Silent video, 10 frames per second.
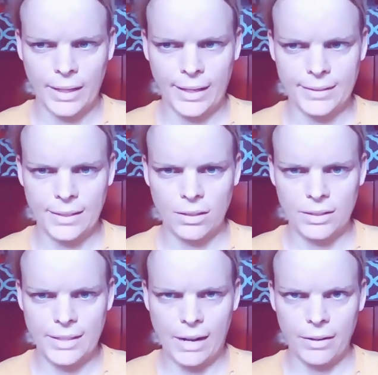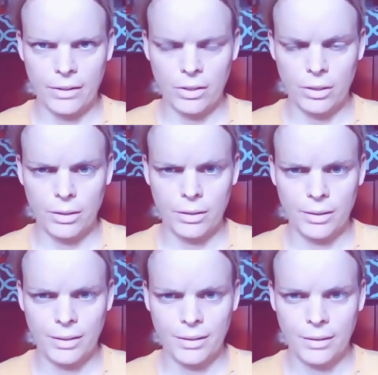As he looked down at her,
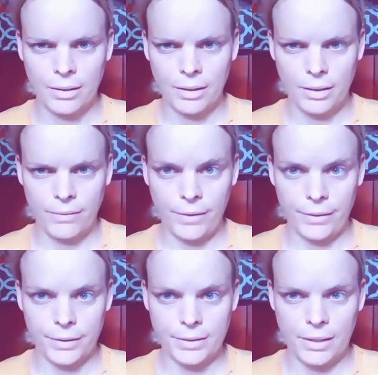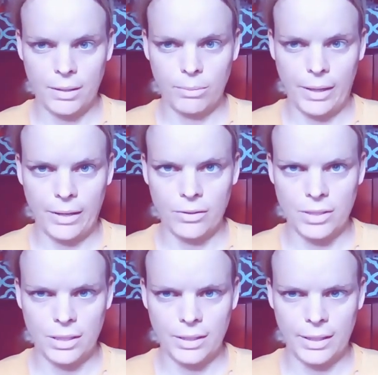he felt the terrible
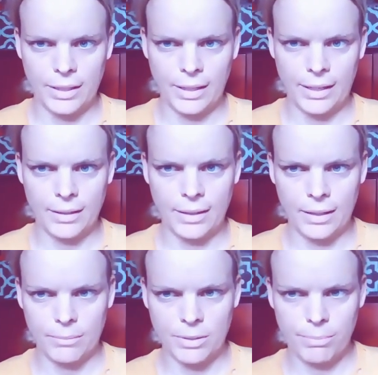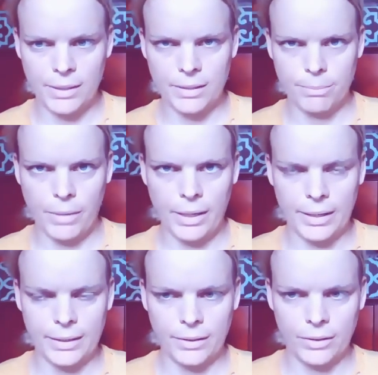energy that had let him speak his
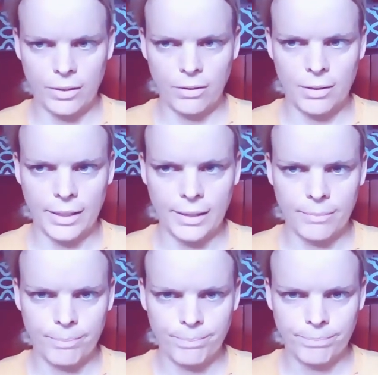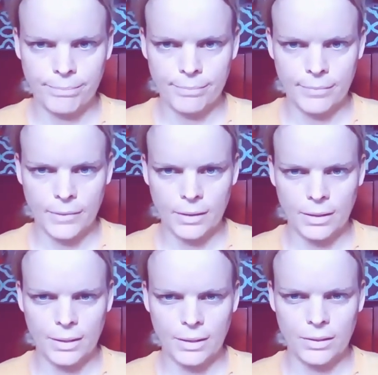mind and thoroughly.
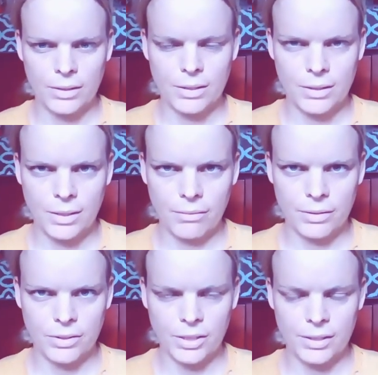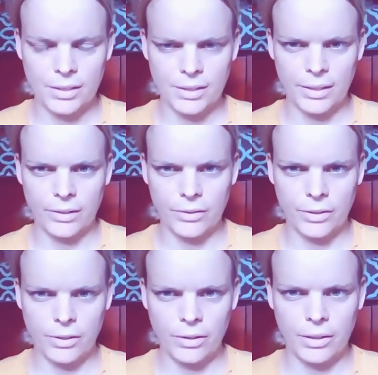And she was just this little
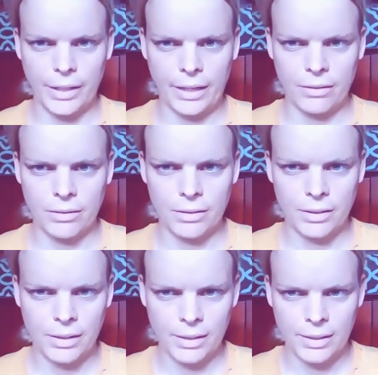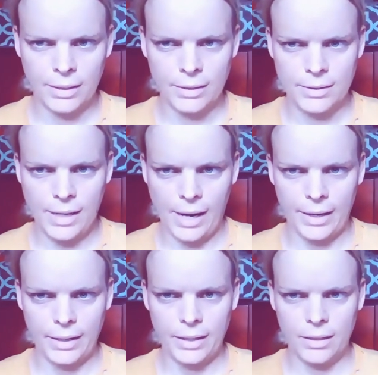girl now,
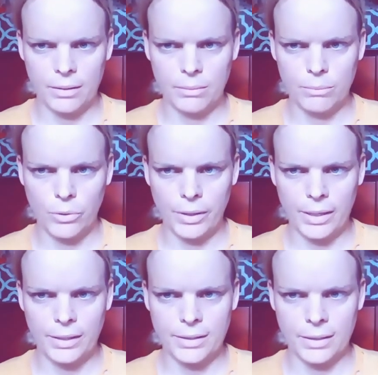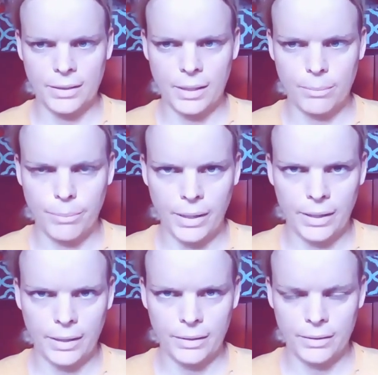tiny and more innocent than
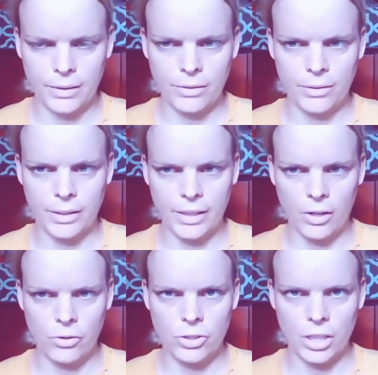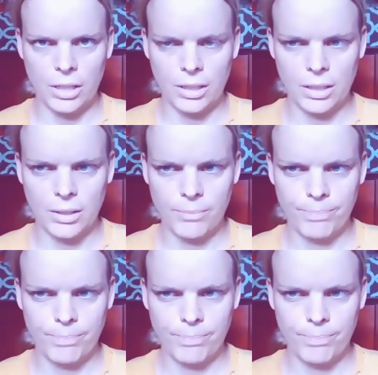Bella, nude in the ocean.